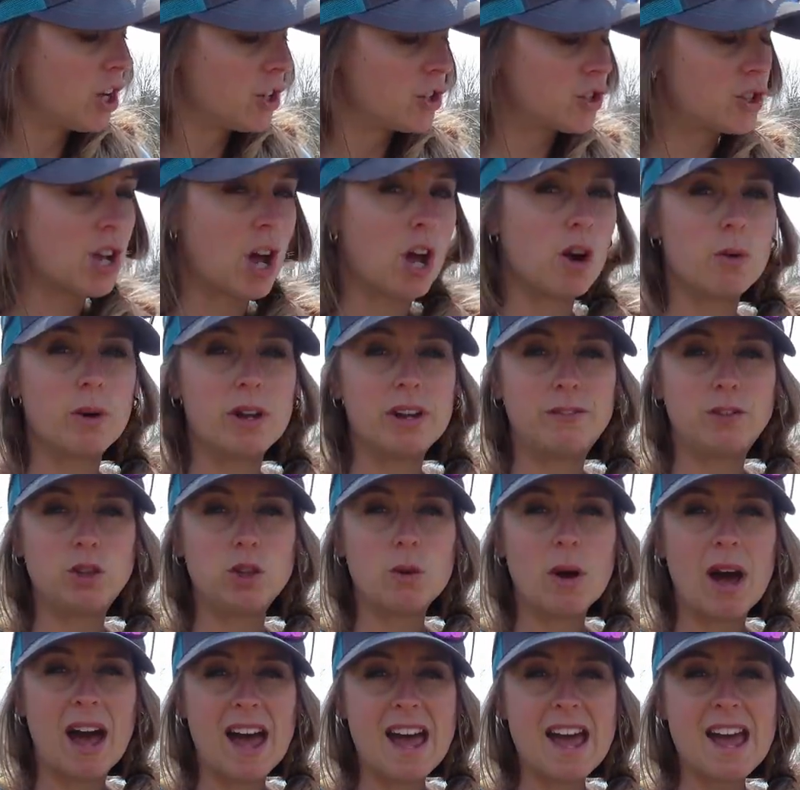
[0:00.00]
So if you
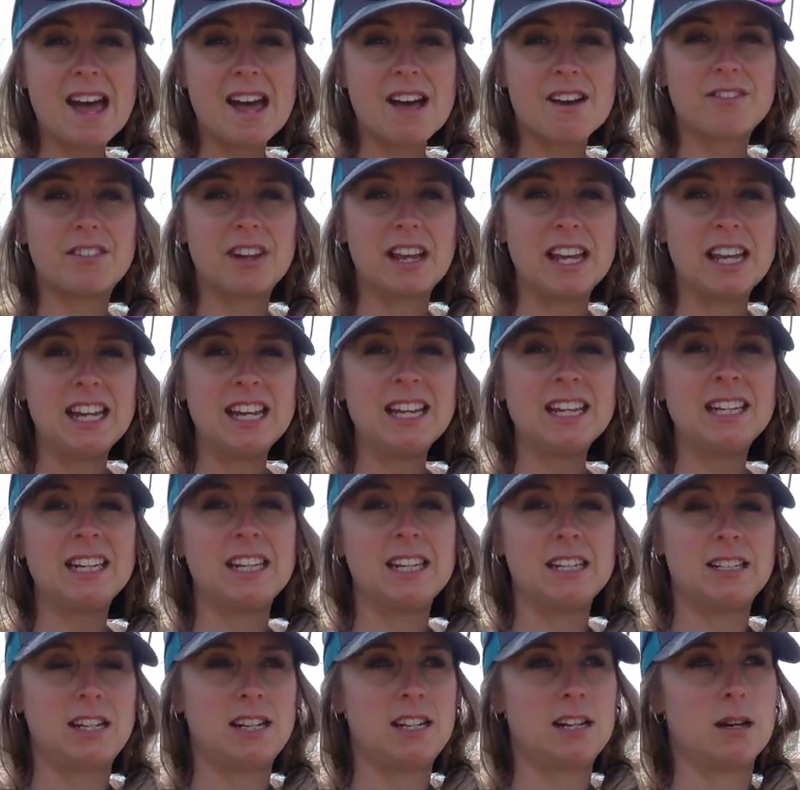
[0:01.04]
have
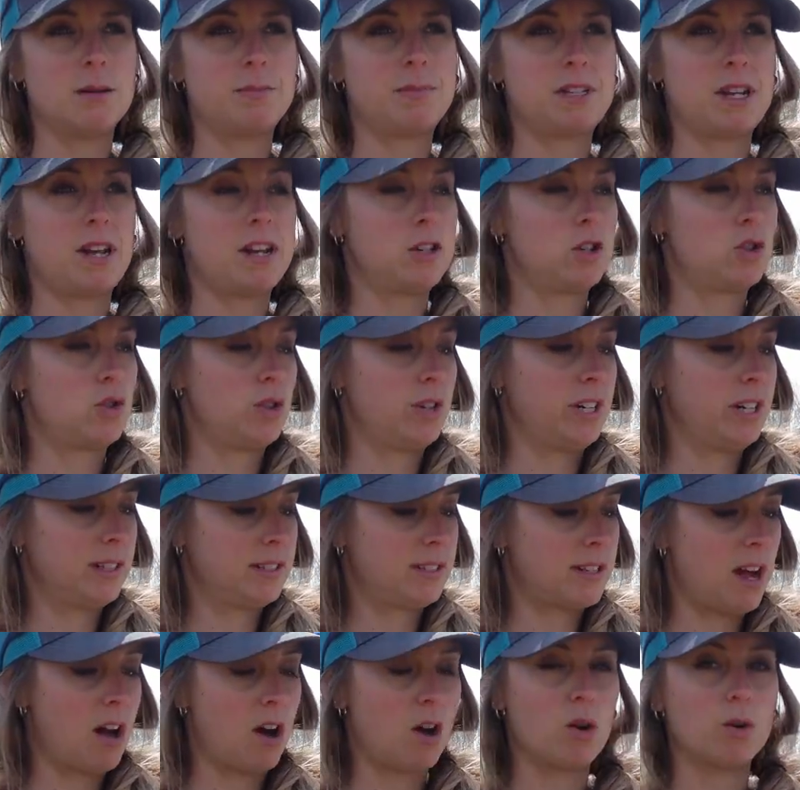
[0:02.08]
any tips and tricks
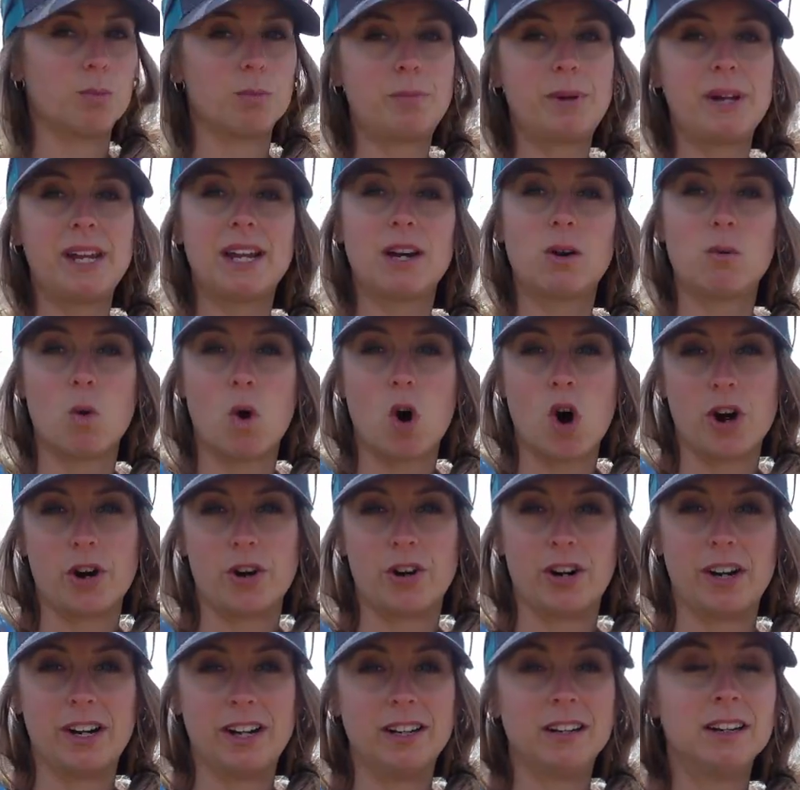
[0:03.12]
on pig
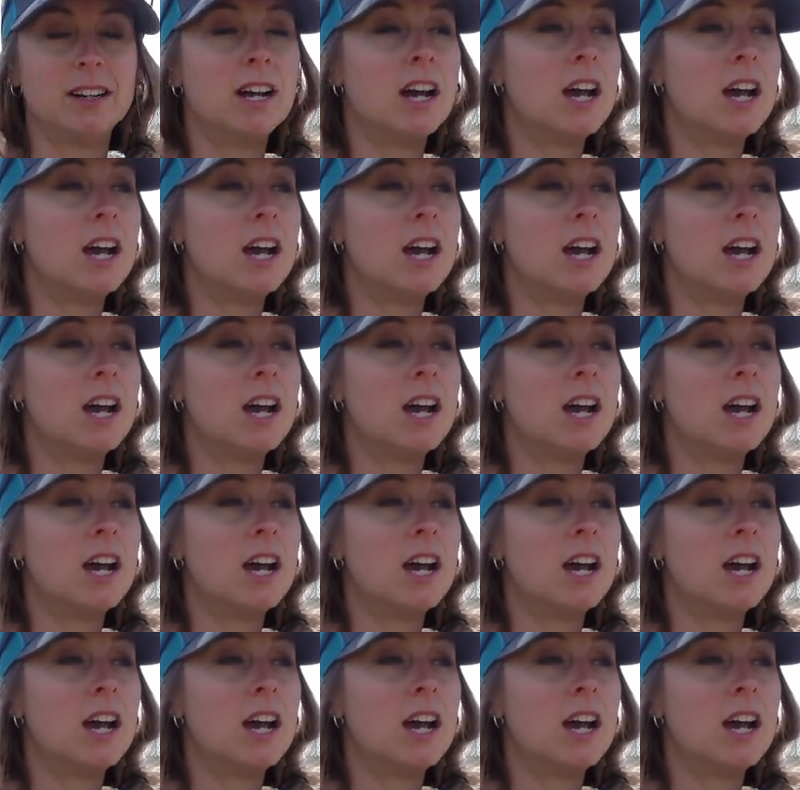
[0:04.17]
watering,